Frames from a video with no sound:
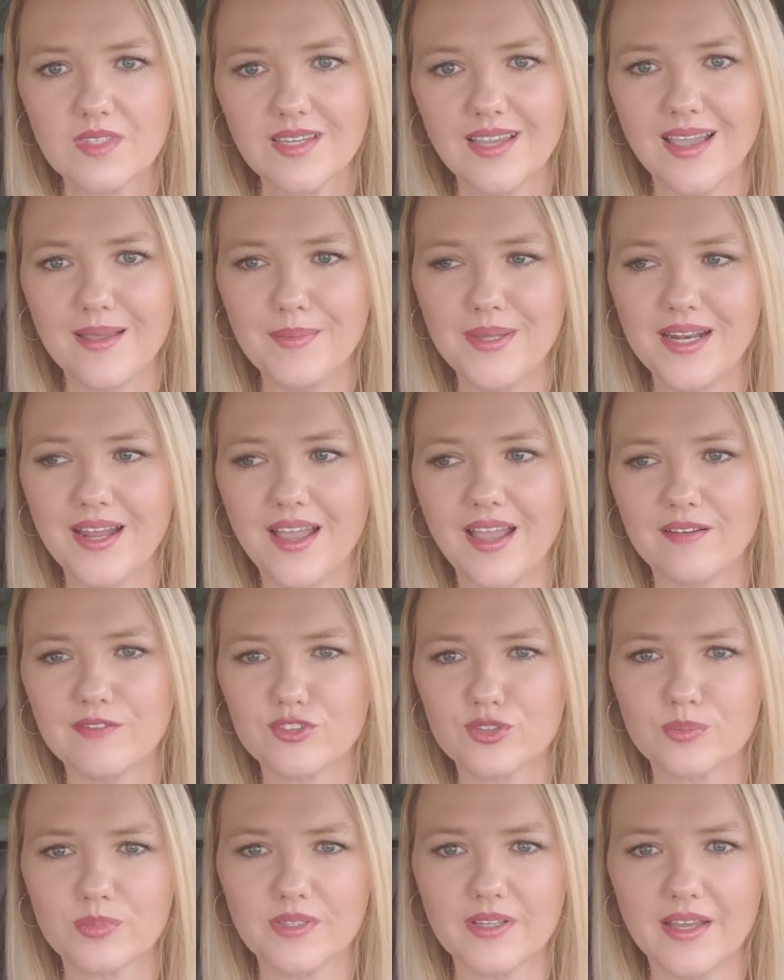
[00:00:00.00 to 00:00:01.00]
I mean, I have
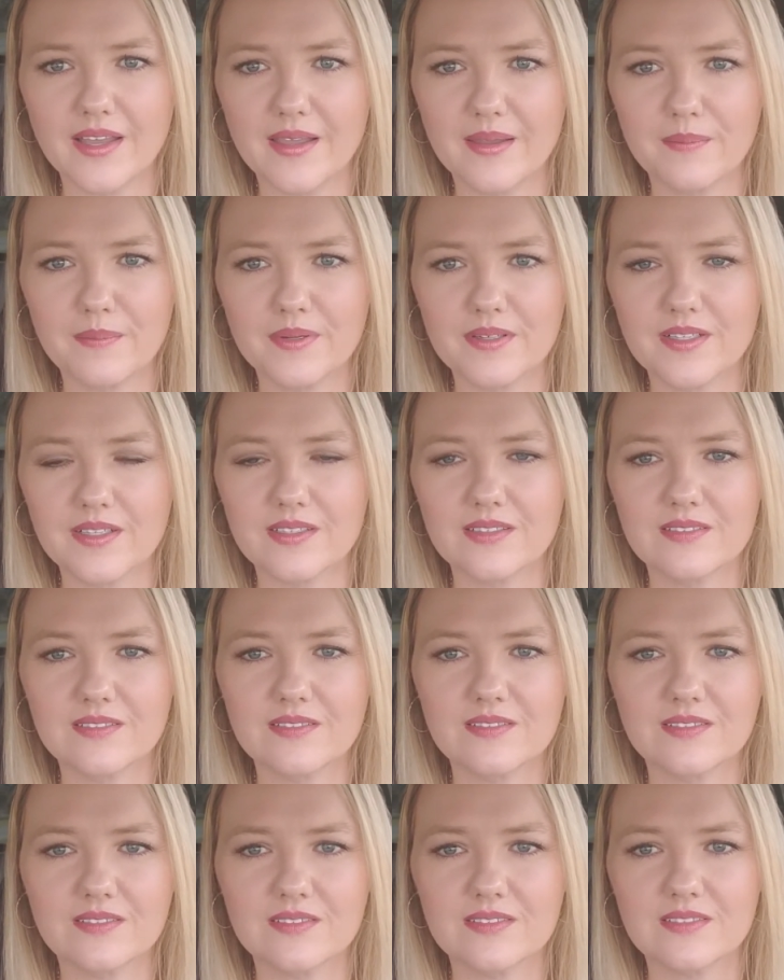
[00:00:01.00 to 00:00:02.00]
AAA, but,
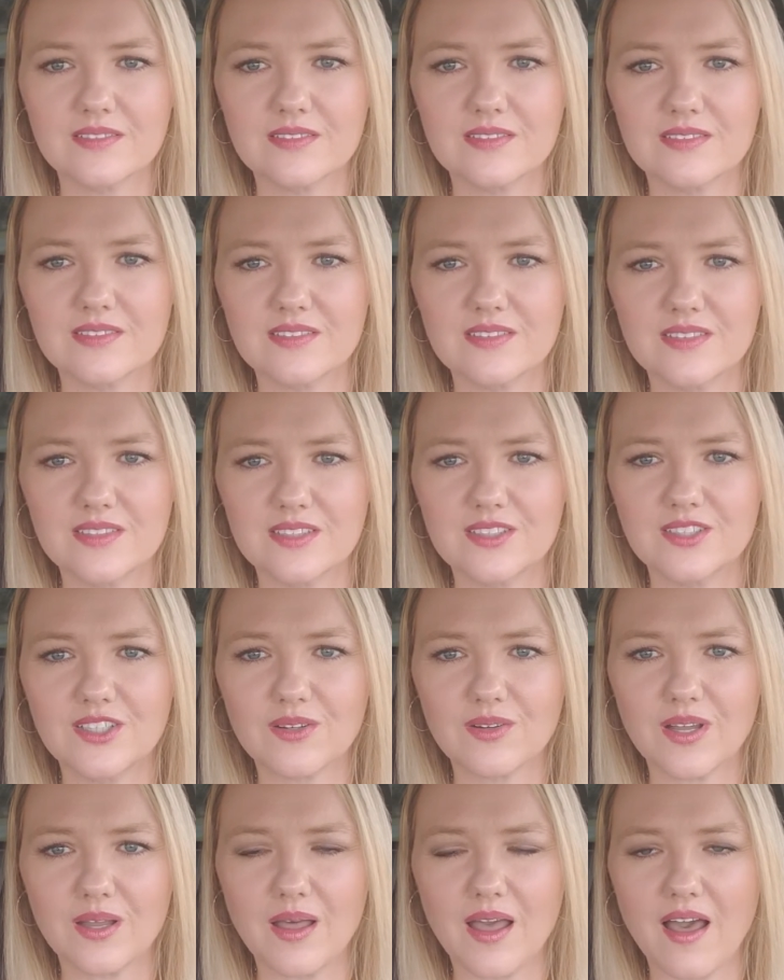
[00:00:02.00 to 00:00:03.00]

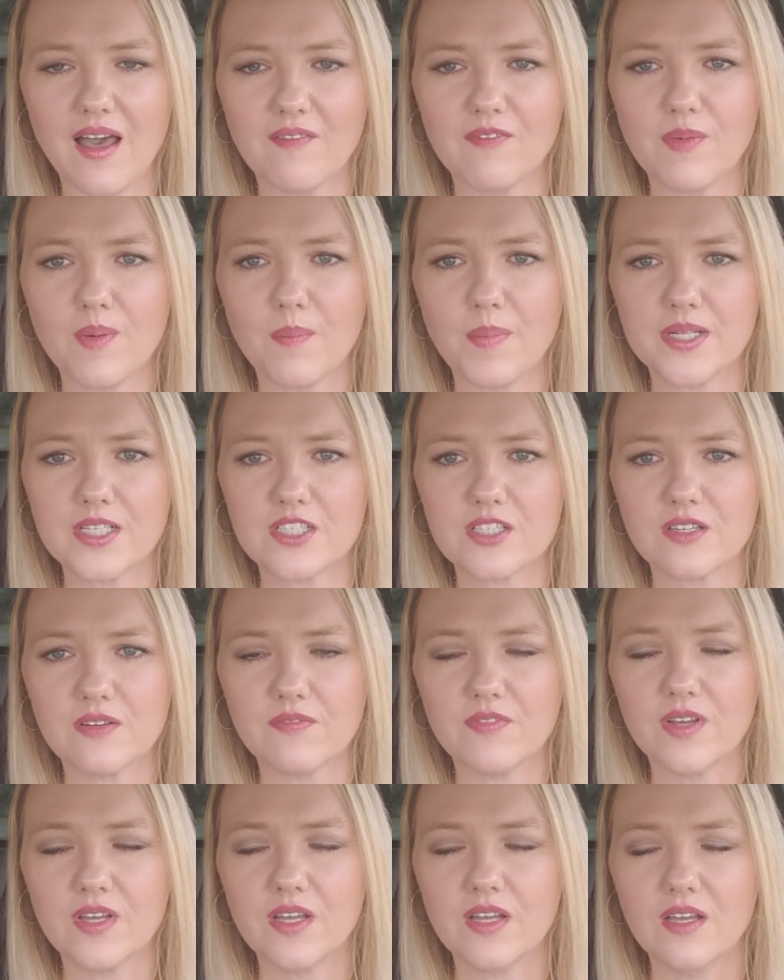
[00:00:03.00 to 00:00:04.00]
have a bunch of
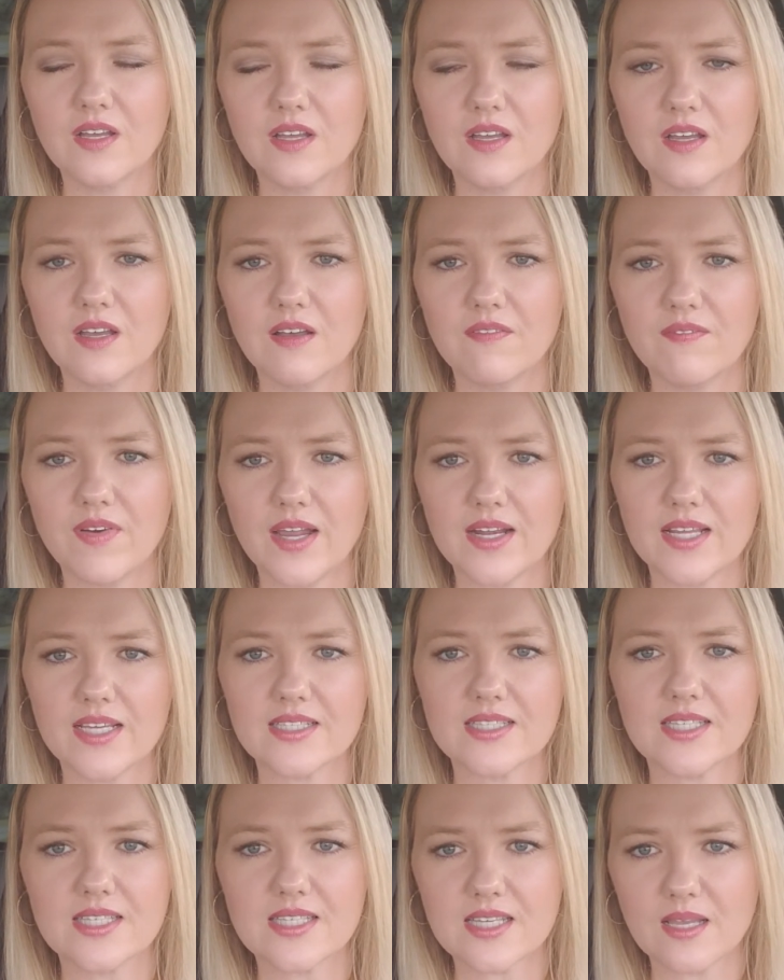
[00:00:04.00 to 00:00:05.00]

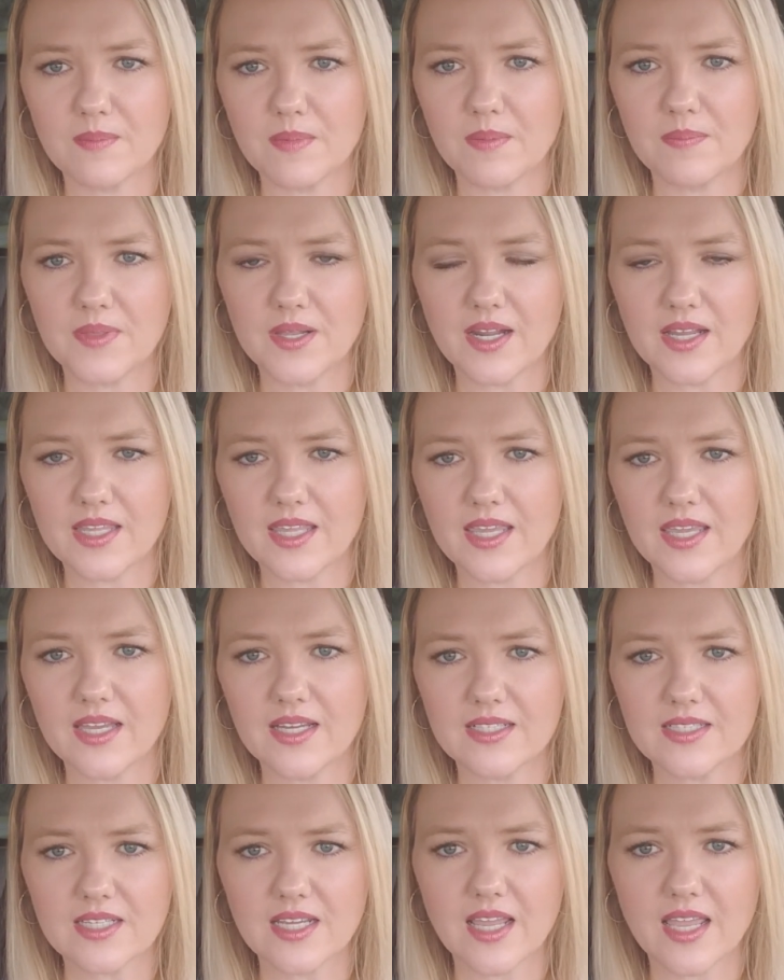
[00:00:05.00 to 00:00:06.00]
finances come up that I
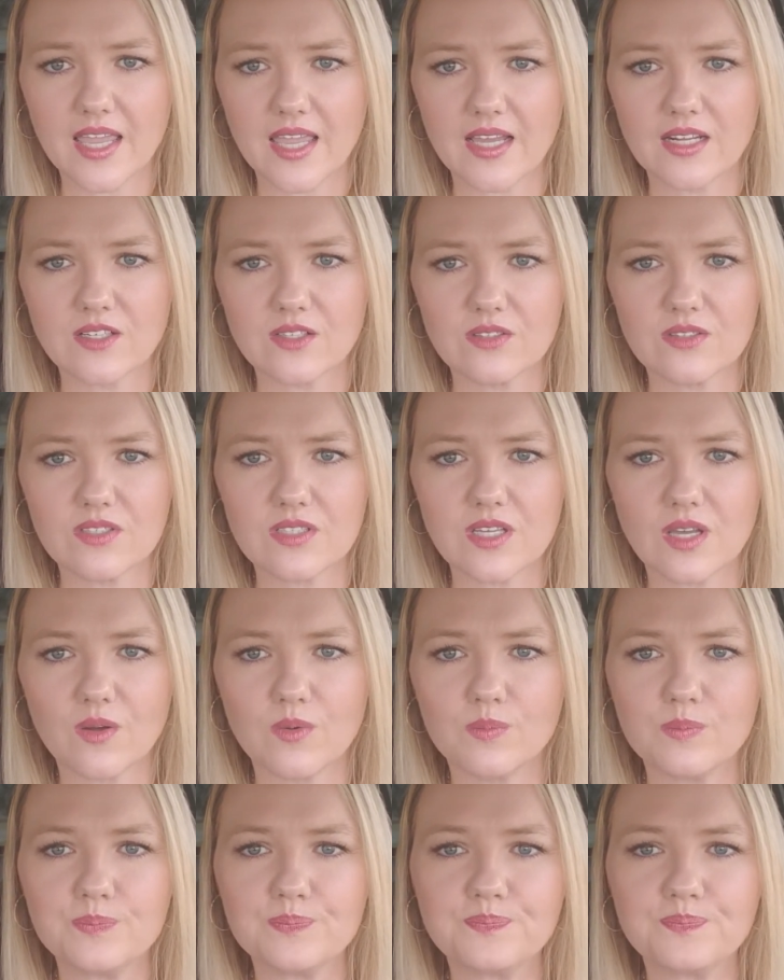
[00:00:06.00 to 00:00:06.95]
can't handle. So